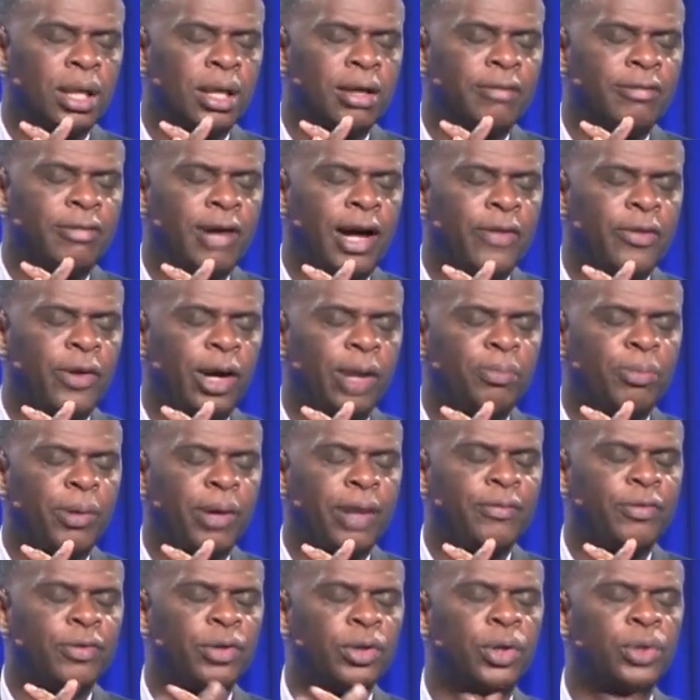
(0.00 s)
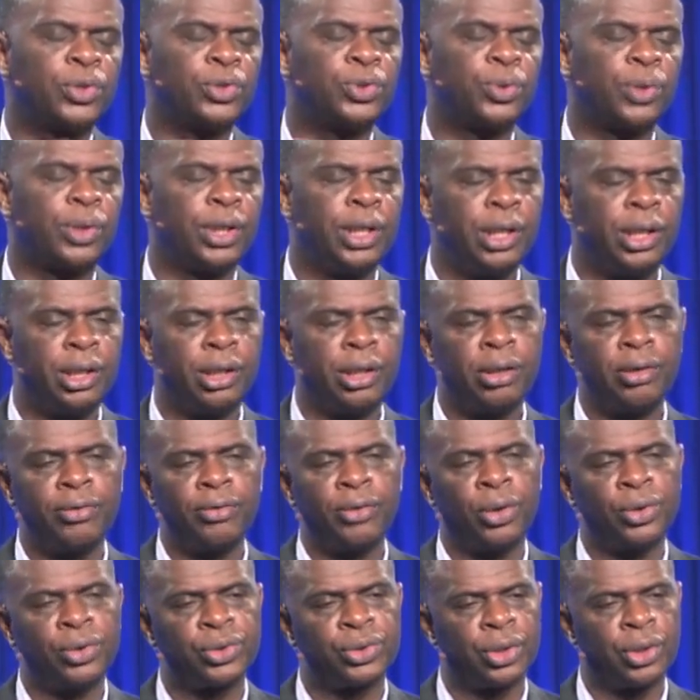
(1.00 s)
Father, I pray for those who are here,
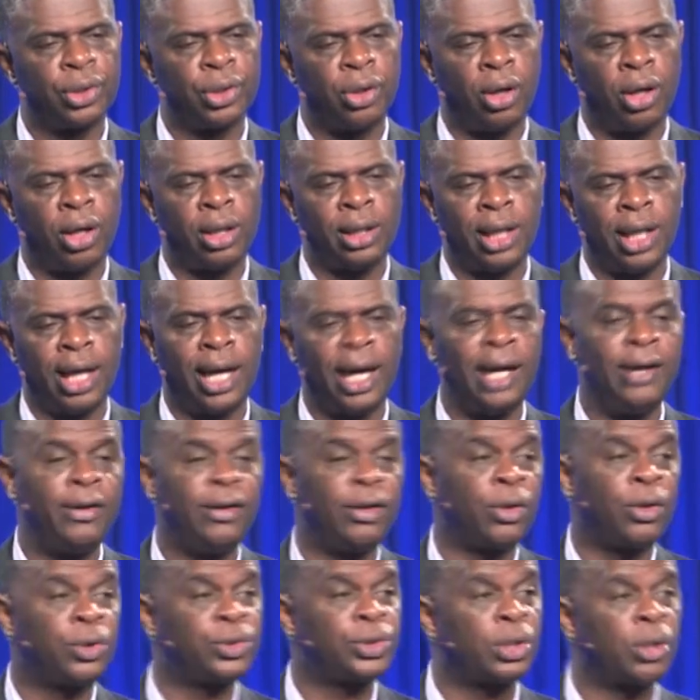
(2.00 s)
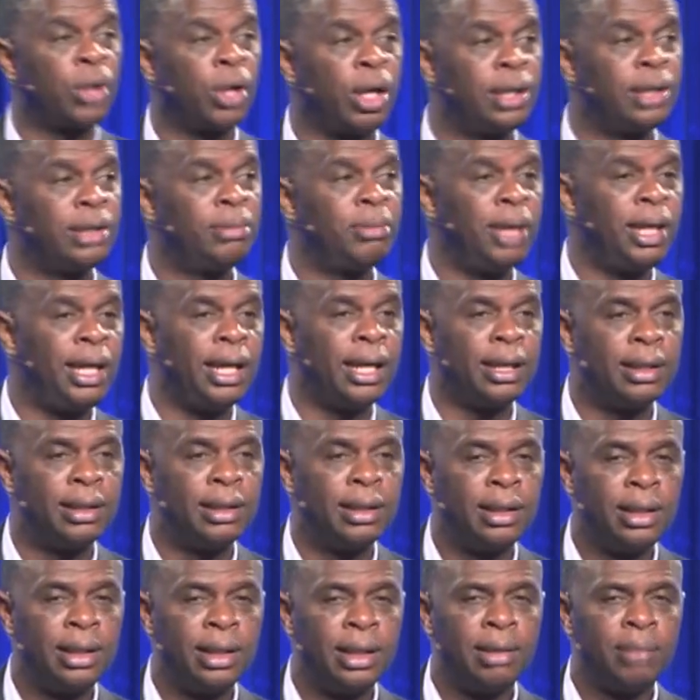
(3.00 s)
those that are online, and those that are on demand.
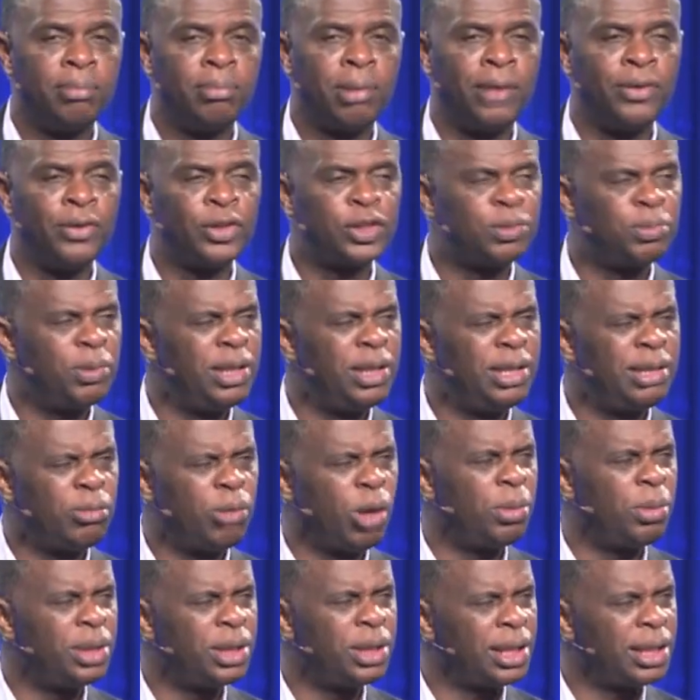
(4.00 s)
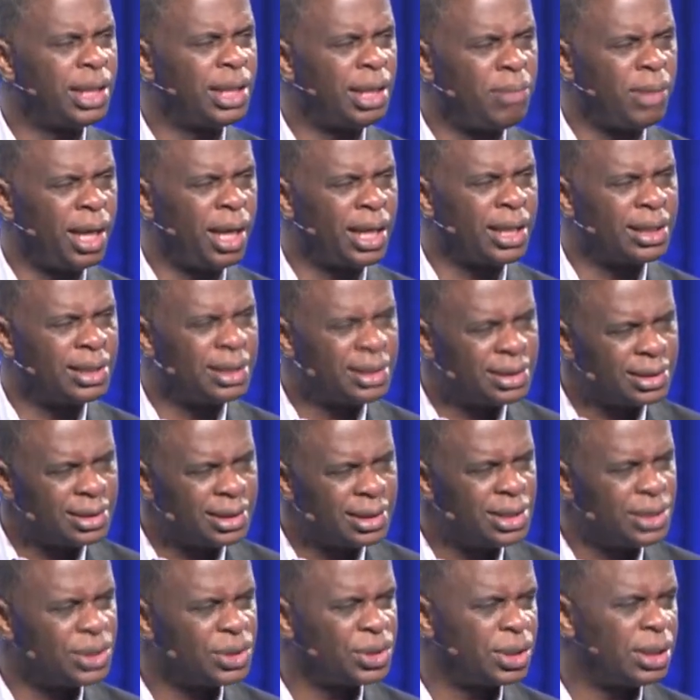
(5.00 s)
May this be the moment that they make a
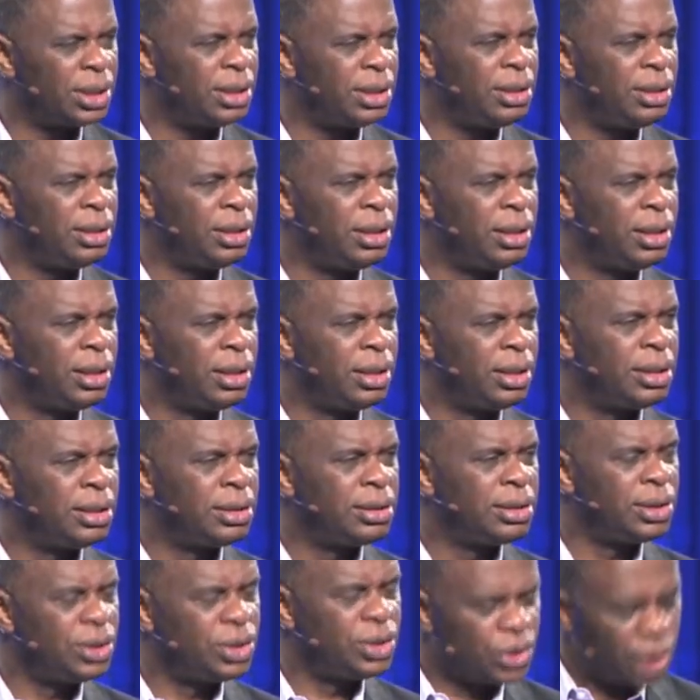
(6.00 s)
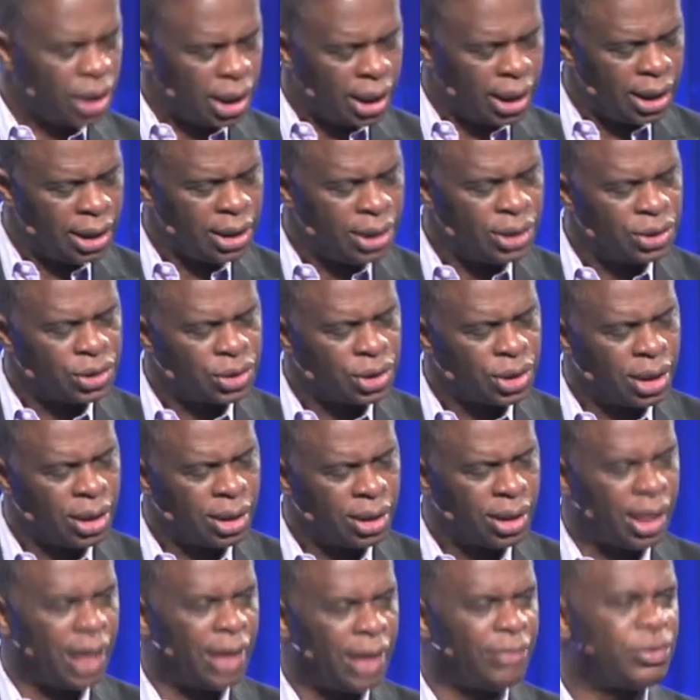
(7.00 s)
decision to change
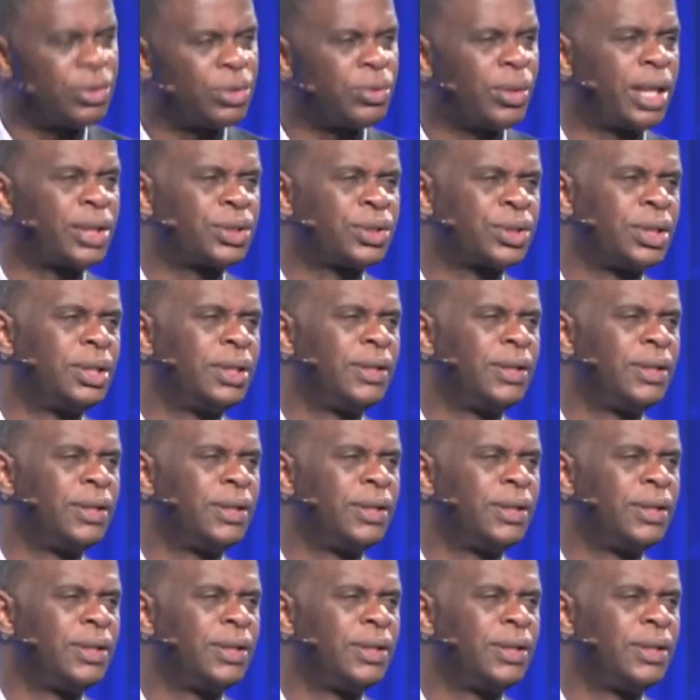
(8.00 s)
their life direction.